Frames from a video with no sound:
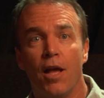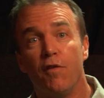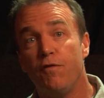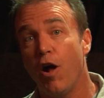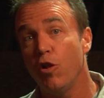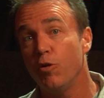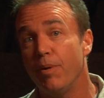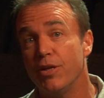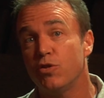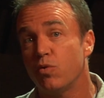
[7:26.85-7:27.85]
followed
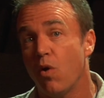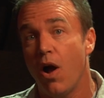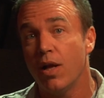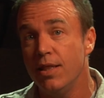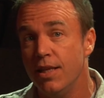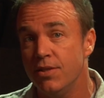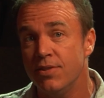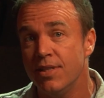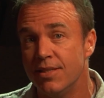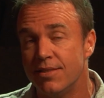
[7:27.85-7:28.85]
by strong
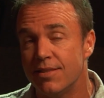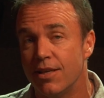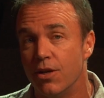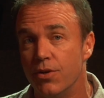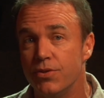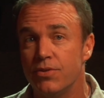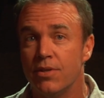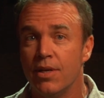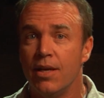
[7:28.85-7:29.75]
listening skills,